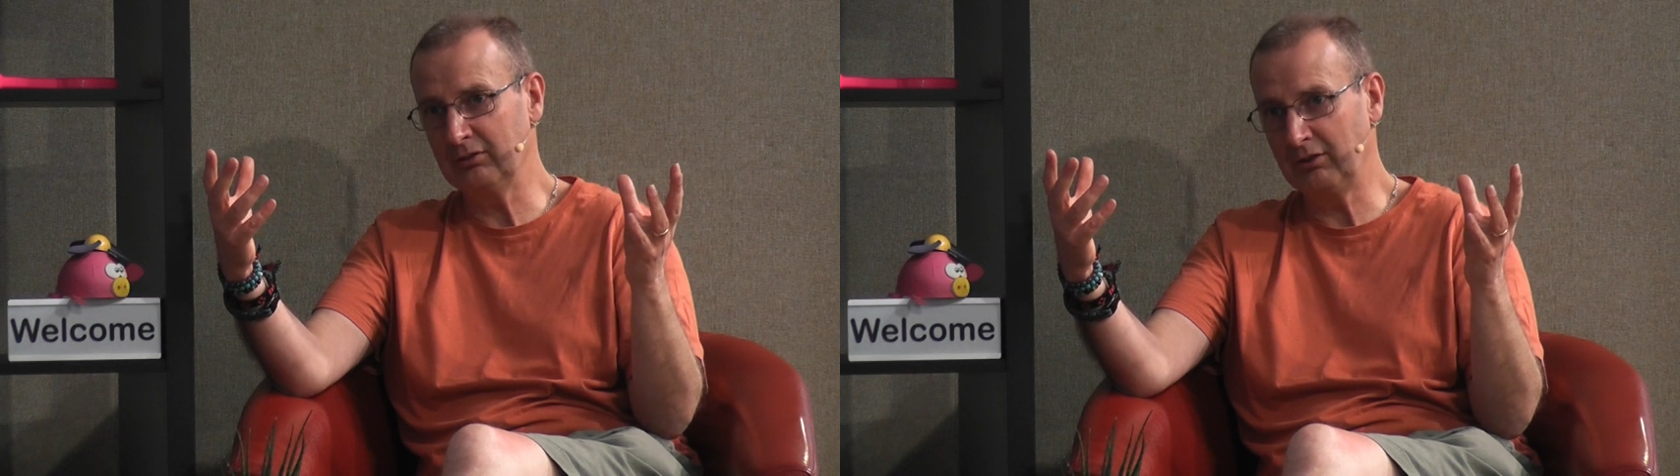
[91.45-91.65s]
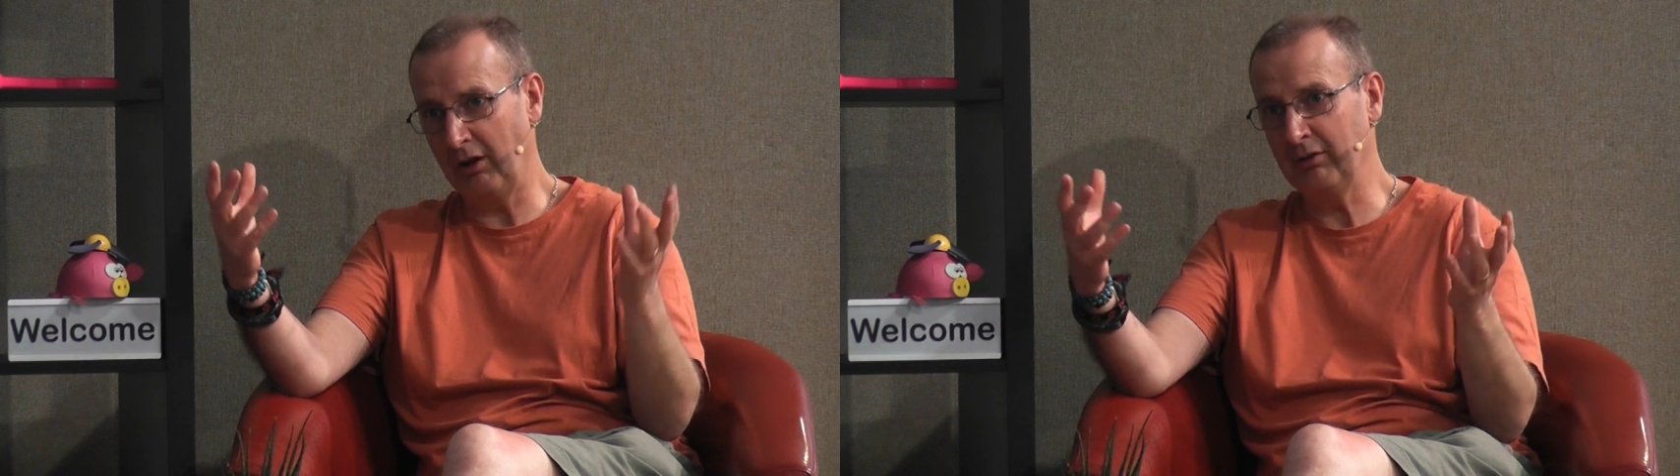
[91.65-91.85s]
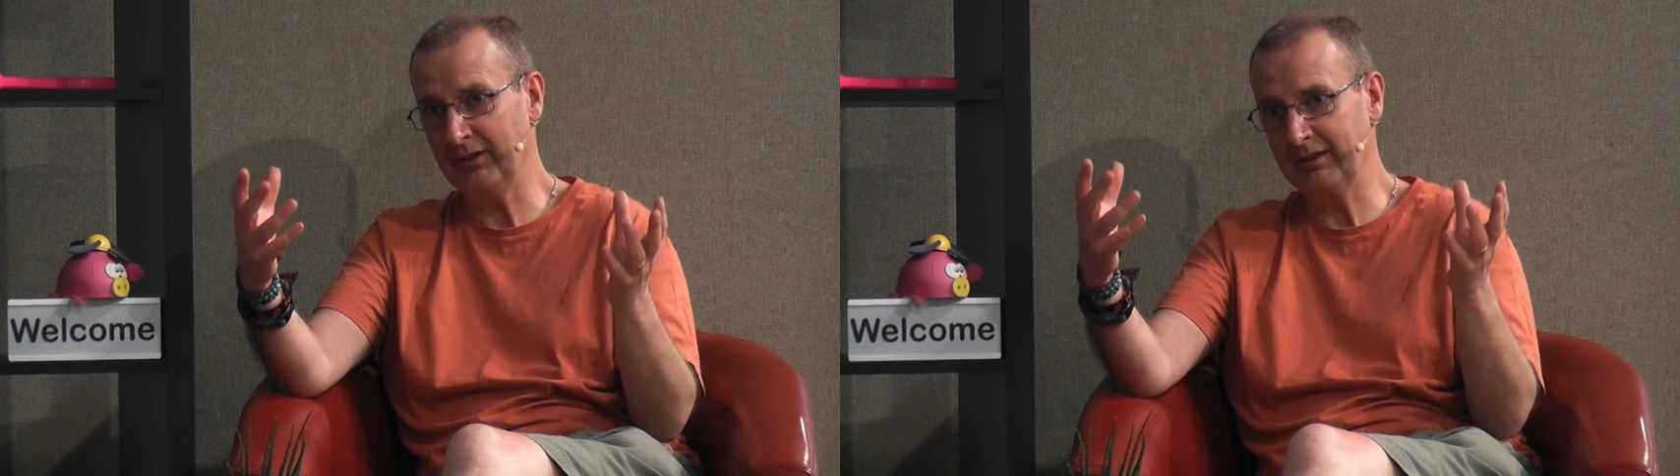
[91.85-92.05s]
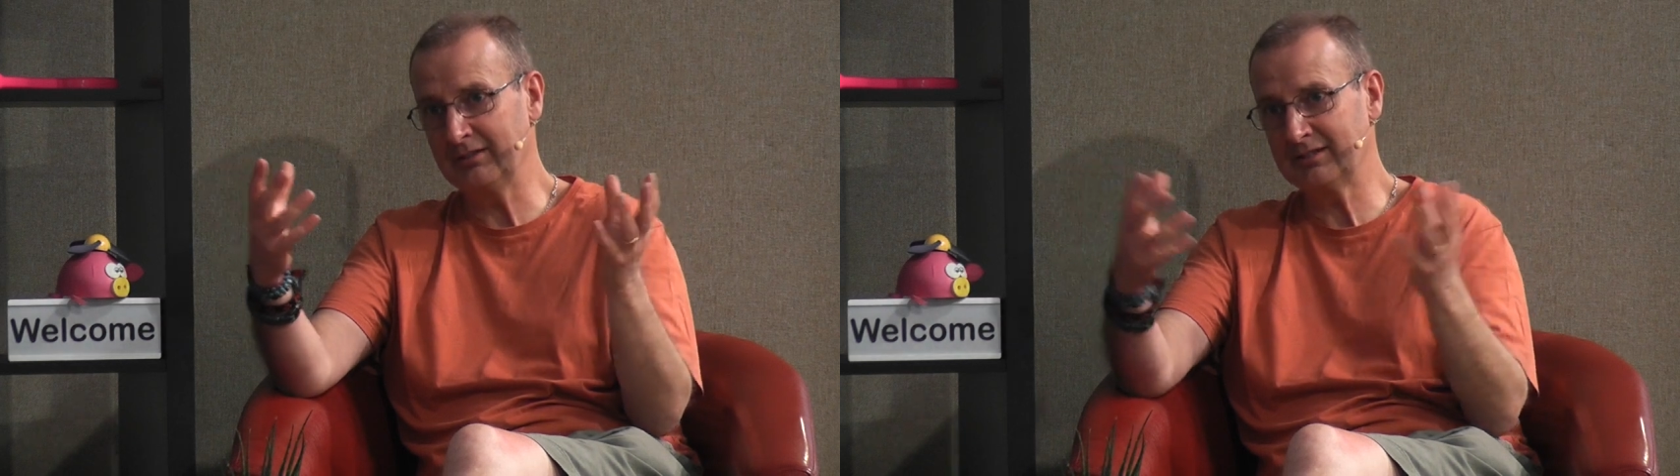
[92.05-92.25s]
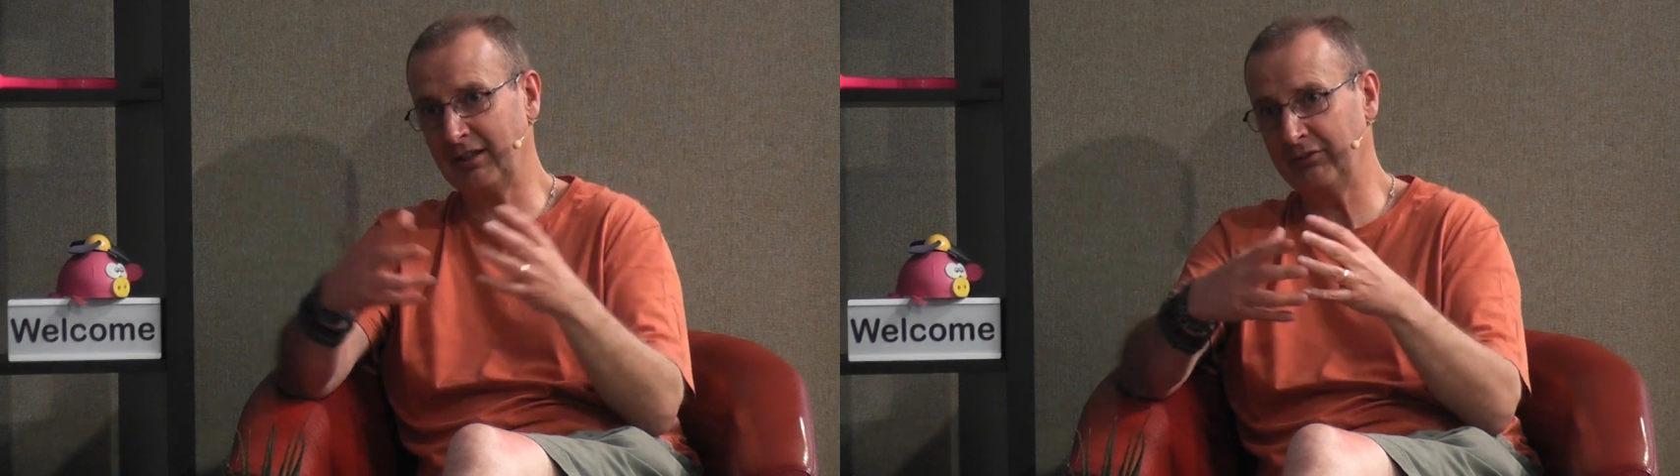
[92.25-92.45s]
COVID, the
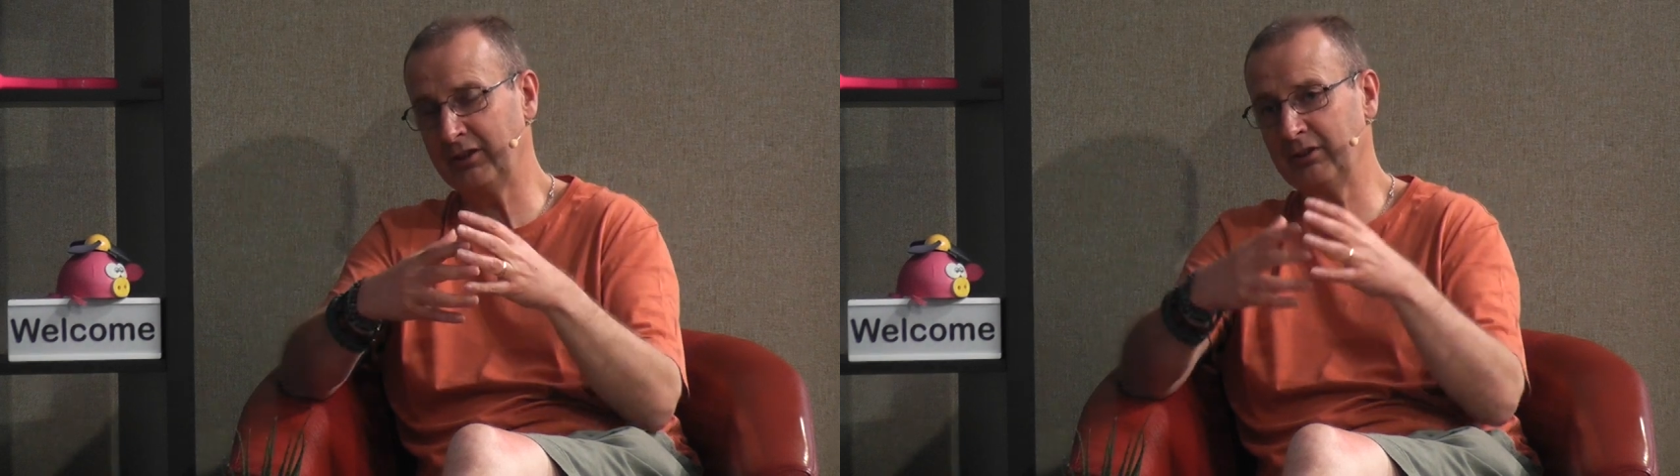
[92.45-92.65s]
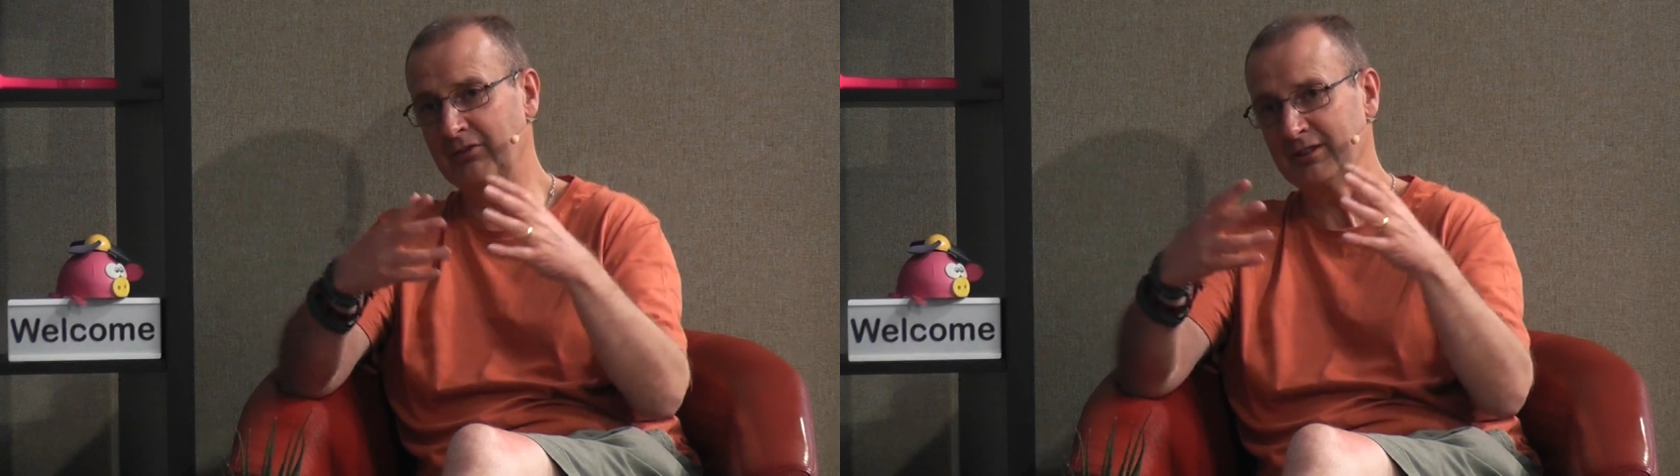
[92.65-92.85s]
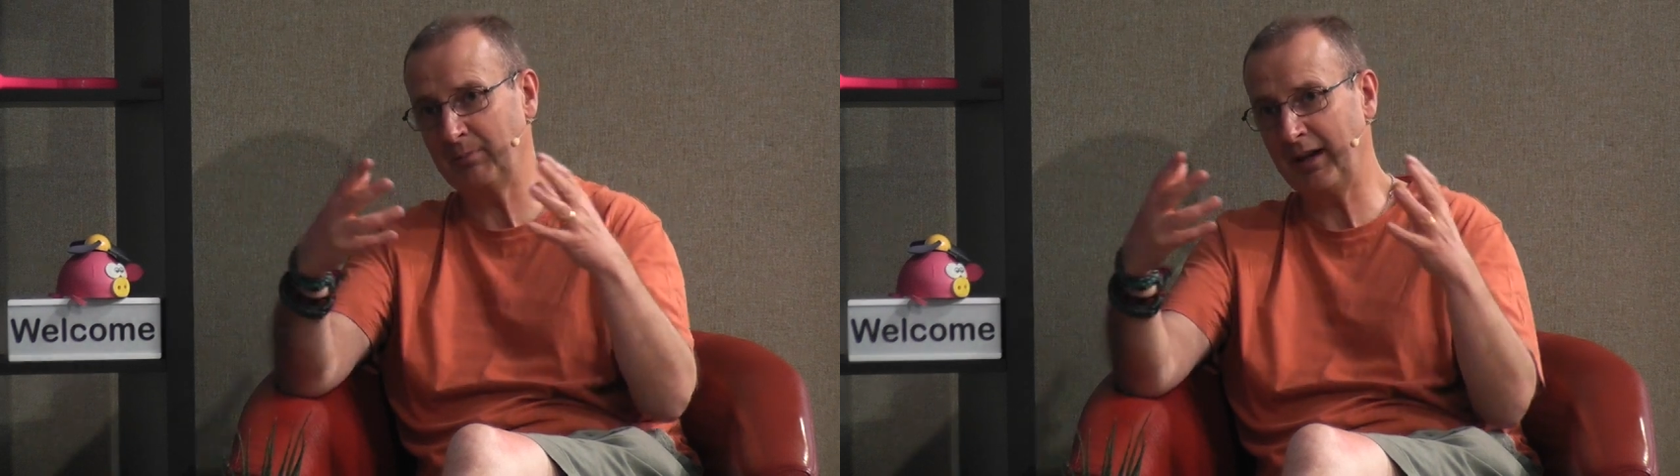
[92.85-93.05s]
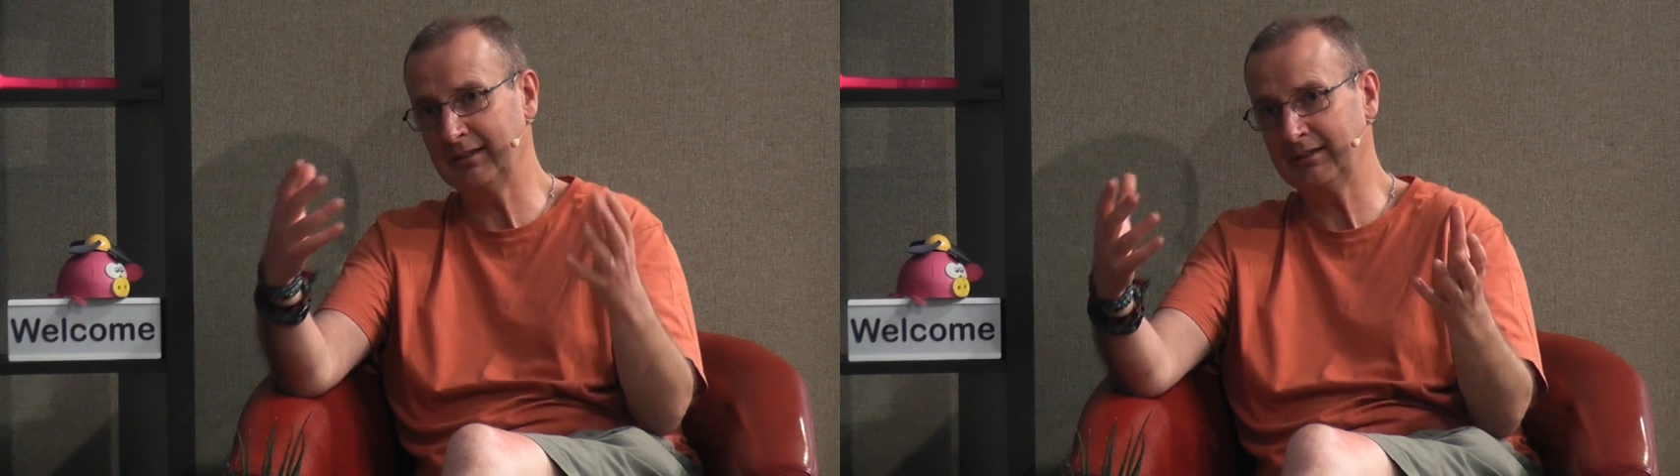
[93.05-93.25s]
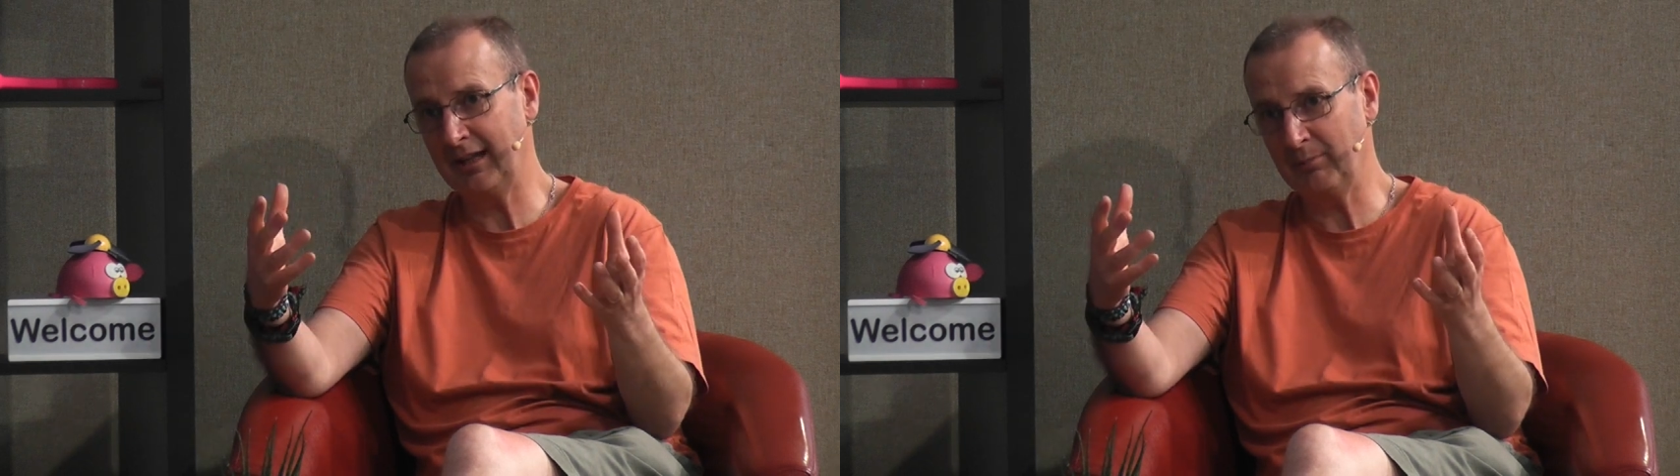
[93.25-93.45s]
suffering of this
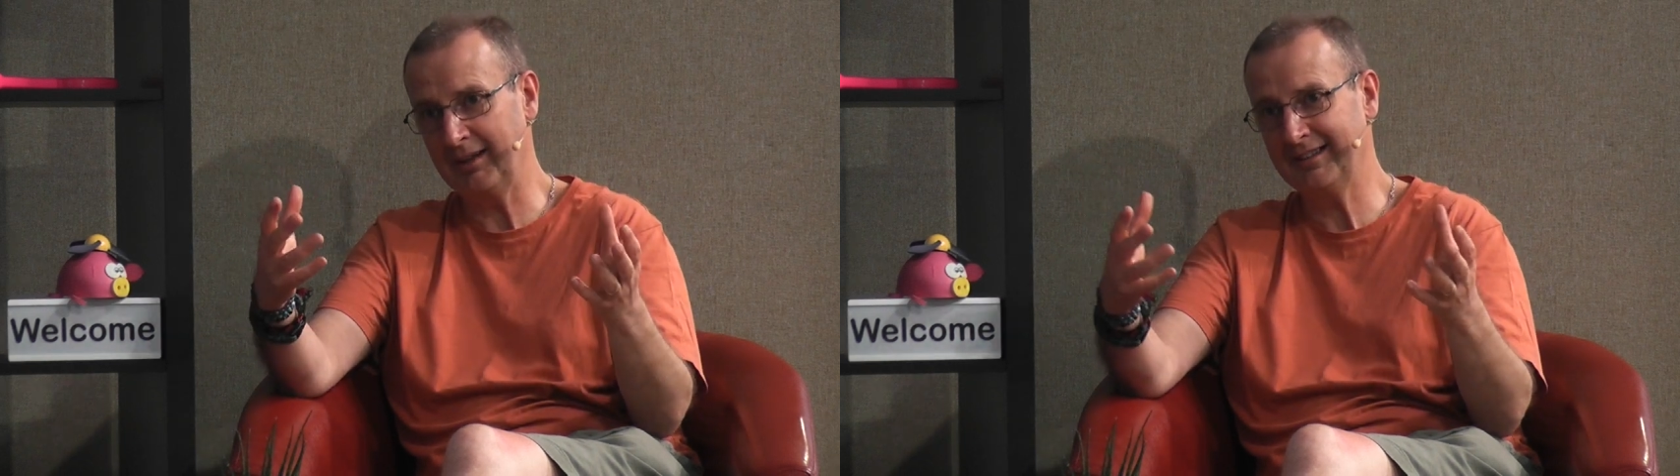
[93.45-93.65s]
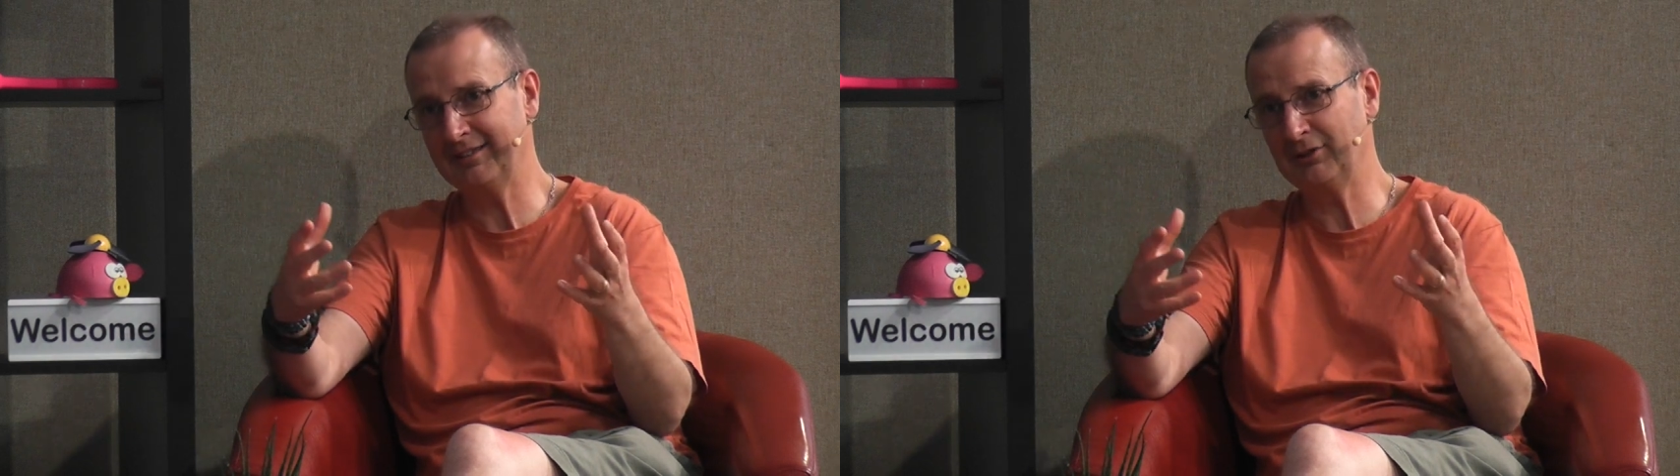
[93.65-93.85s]
pandemic,